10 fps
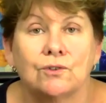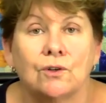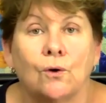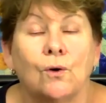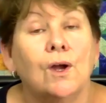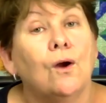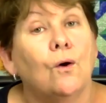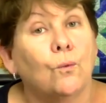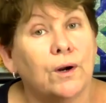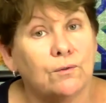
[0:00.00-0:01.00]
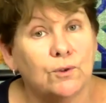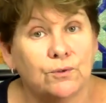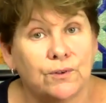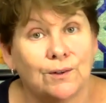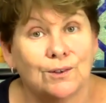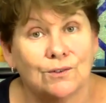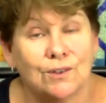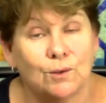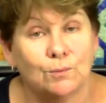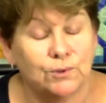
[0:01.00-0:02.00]
So what have you found that's
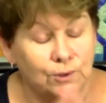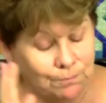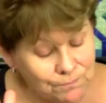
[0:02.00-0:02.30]
helpful?